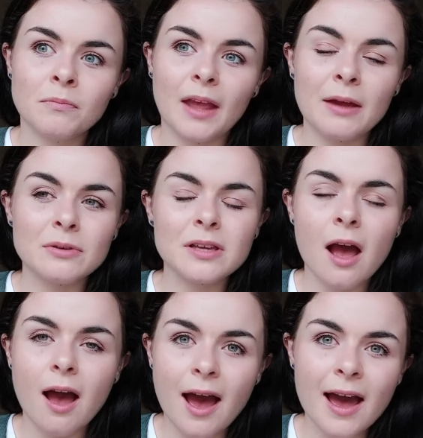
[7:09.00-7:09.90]
it was
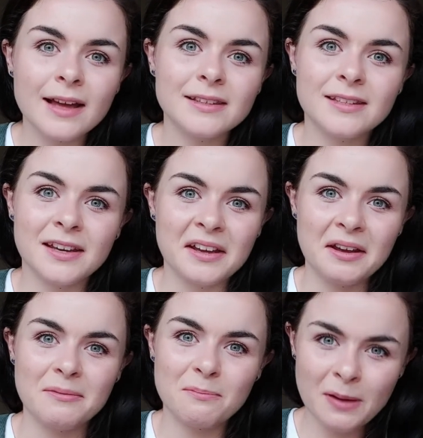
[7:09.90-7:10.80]
hard
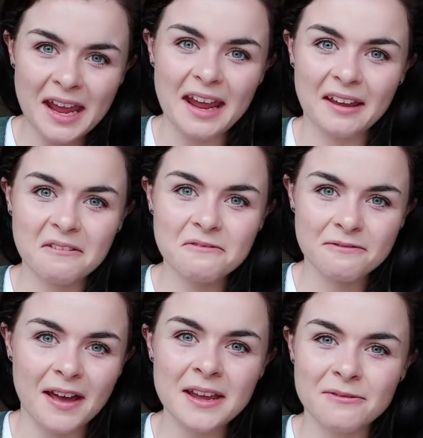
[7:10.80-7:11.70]
to pick
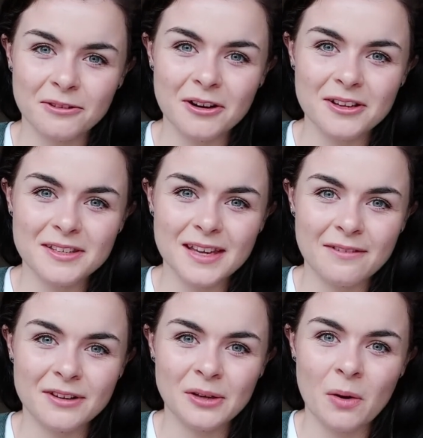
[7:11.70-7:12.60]
favourites,
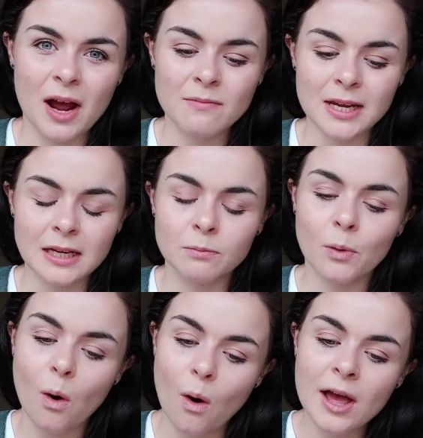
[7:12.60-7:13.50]
if you know what I mean,
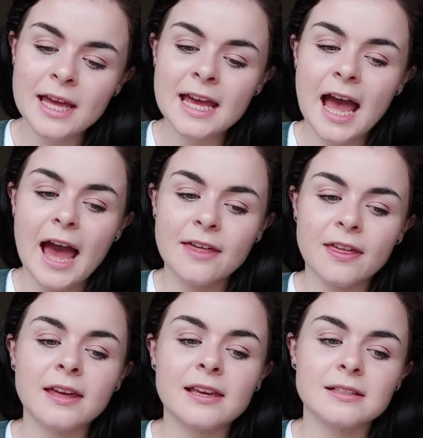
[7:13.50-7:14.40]
but I
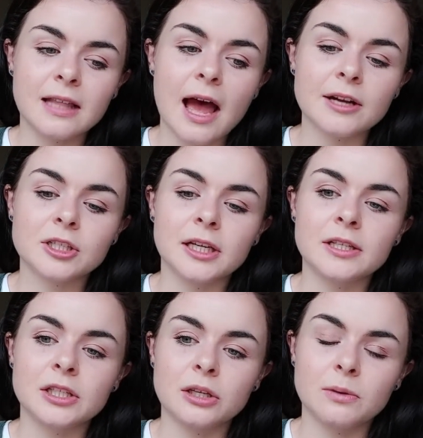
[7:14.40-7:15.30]
think it's largely
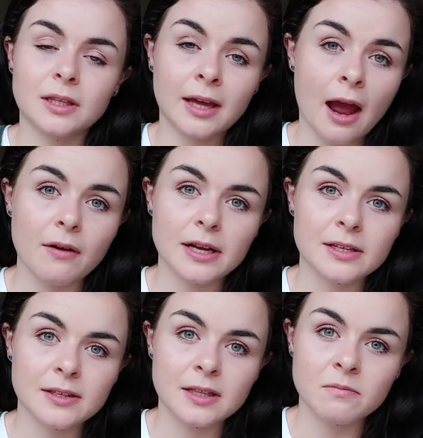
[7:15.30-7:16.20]
to do with the
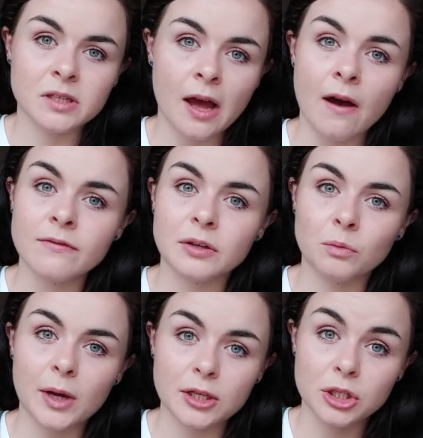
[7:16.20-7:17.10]
characters themselves
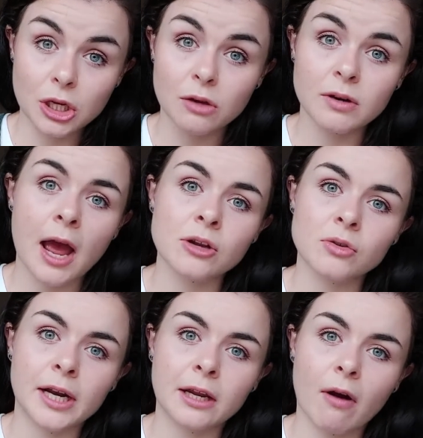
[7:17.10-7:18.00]
and which you
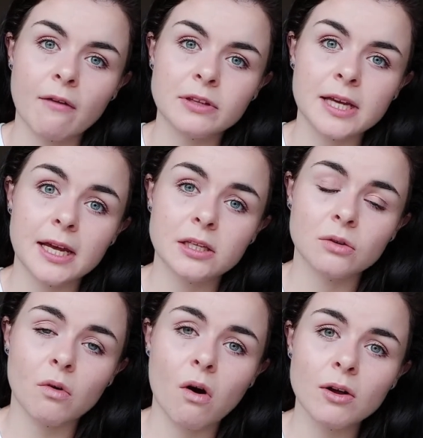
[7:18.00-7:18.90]
naturally gravitate
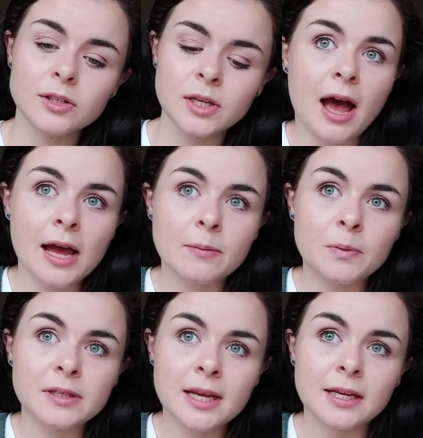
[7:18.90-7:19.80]
towards. I
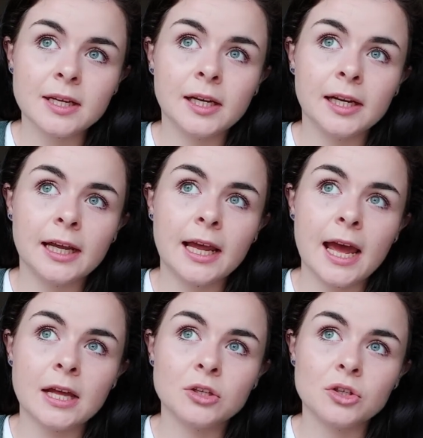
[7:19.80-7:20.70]
particularly
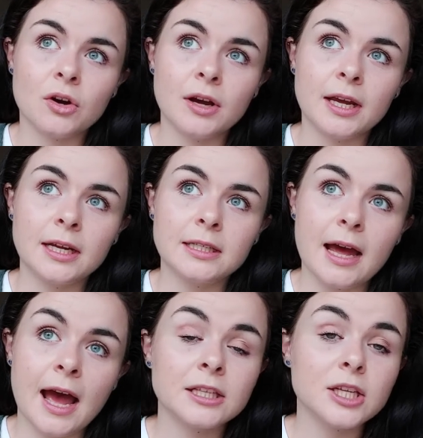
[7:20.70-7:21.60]
enjoyed
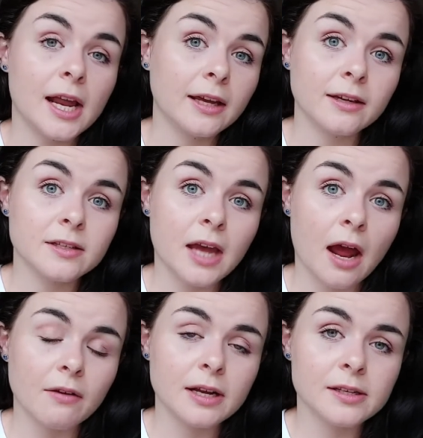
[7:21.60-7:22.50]
Angelica's
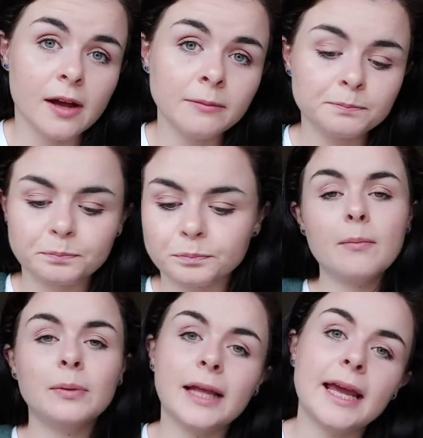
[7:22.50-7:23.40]
character,
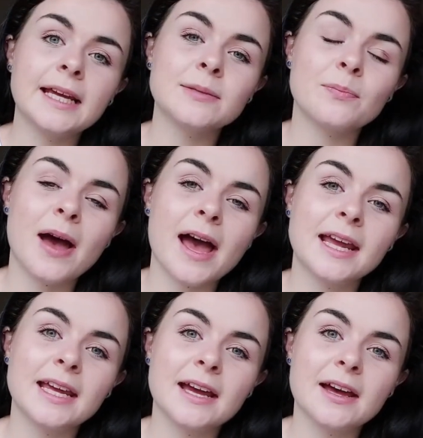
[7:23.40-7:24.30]
played
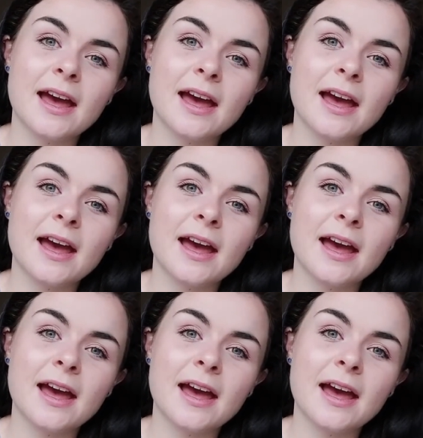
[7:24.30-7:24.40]
by